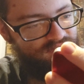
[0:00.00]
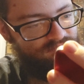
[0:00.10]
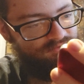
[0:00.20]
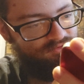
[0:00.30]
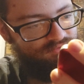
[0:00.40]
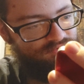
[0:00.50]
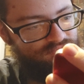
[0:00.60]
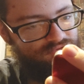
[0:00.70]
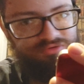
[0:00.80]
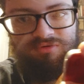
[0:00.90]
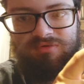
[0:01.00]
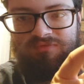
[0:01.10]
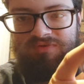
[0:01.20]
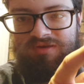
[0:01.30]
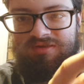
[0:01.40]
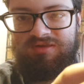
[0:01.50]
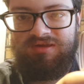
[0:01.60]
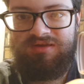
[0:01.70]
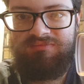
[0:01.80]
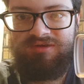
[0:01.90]
I'm not too sure what
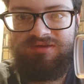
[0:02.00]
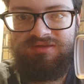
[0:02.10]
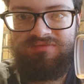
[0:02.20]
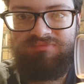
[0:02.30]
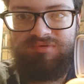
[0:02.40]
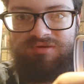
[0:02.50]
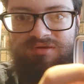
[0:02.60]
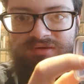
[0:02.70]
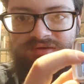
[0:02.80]
VGA means, but